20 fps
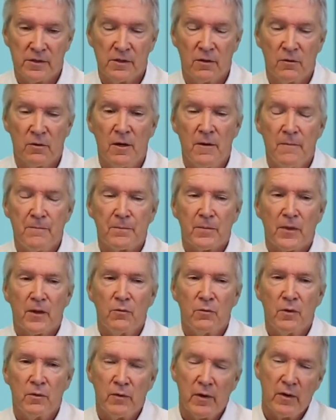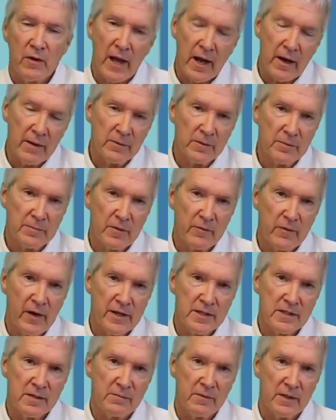So when we were able to
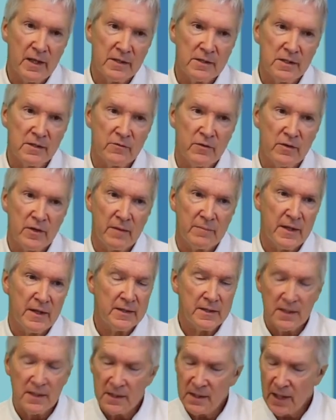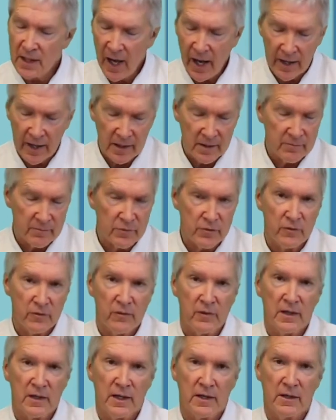provide some lenses for them that did not
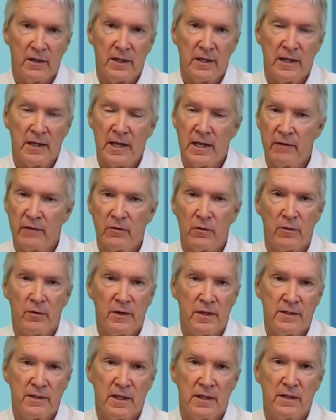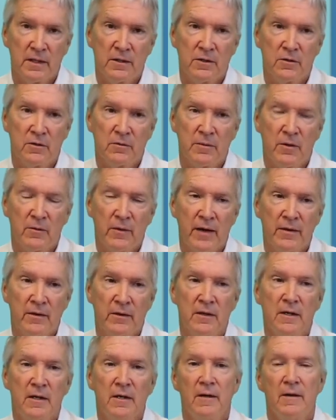improve clarity, they never were intended to, but
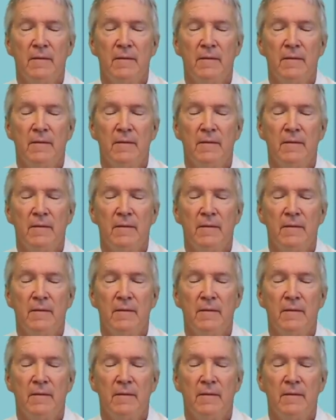rather